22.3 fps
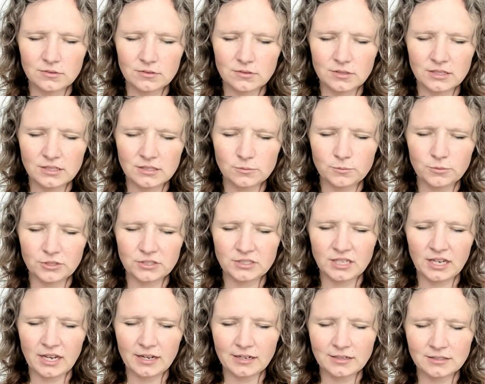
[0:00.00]
It's
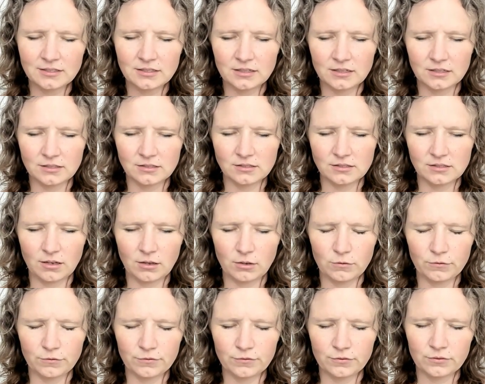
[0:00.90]
protecting
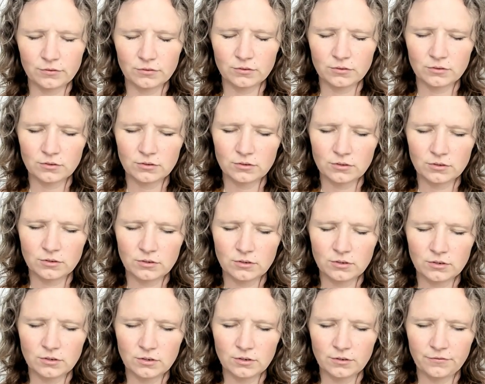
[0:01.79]
itself
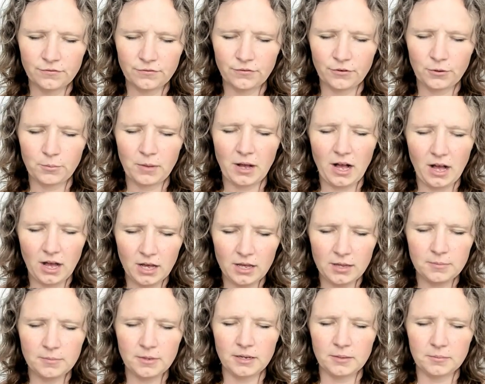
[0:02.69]
from,
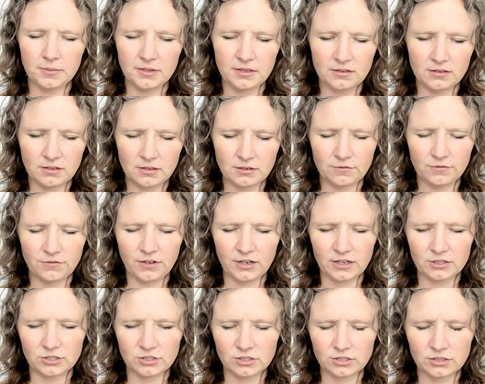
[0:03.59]
I might be the
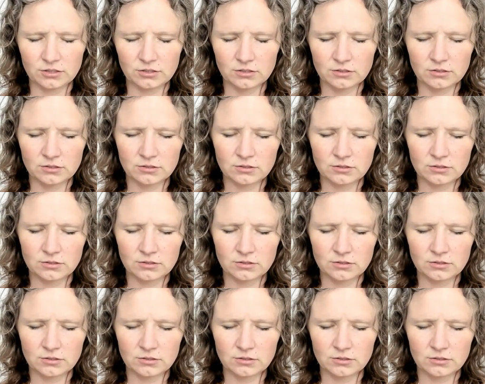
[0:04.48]
infection.